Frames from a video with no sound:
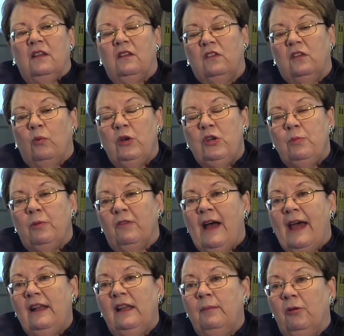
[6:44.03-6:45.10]
So when you
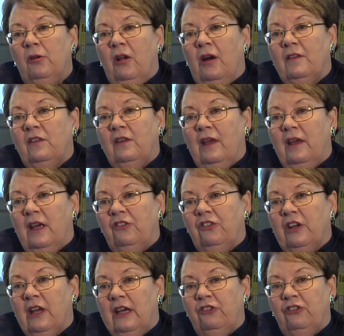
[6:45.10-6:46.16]
provide a liberal arts
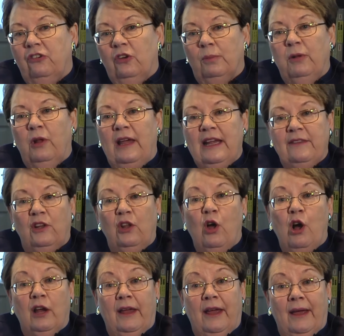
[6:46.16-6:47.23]
education, you're playing the
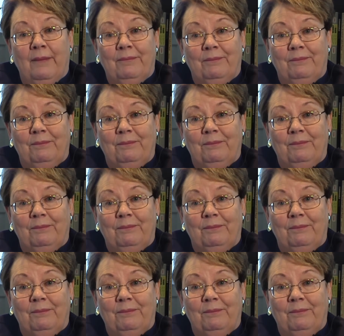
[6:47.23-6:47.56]
long game.